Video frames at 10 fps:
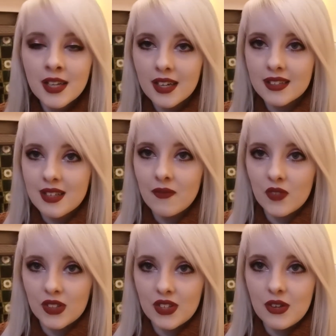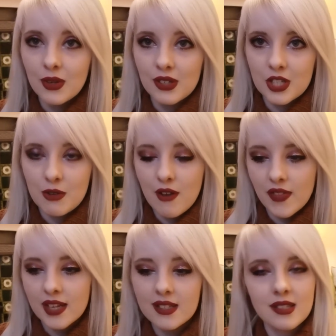and something that you can do if
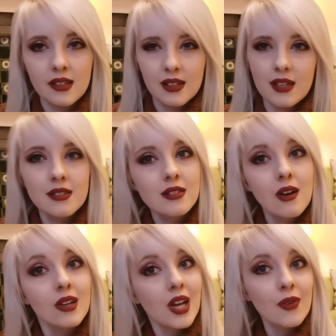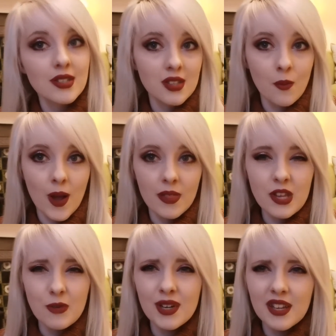they suddenly start going somewhere that
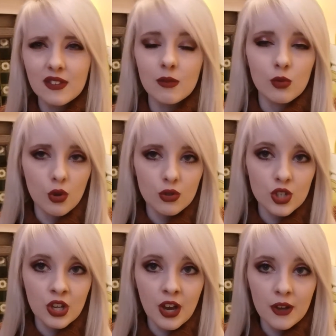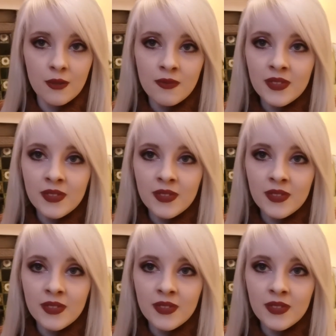you need them not to go.